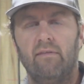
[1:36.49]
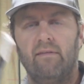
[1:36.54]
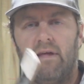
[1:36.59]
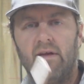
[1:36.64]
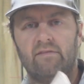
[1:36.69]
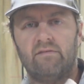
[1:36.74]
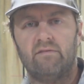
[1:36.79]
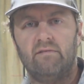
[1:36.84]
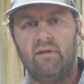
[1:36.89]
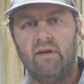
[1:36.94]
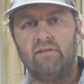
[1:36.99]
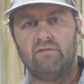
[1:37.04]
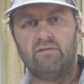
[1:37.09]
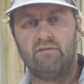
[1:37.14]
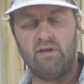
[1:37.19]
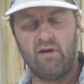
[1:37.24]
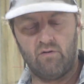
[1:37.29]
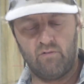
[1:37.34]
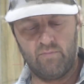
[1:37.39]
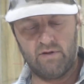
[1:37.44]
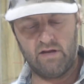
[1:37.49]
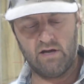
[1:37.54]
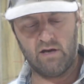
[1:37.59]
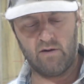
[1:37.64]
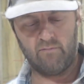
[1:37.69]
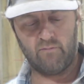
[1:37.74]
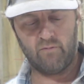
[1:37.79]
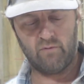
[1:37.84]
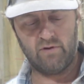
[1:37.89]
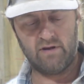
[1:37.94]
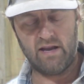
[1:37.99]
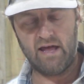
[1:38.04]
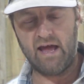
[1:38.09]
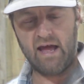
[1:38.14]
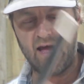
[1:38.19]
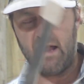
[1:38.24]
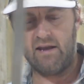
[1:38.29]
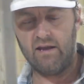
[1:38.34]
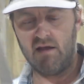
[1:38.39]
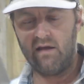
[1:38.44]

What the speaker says: That would be helpful in that.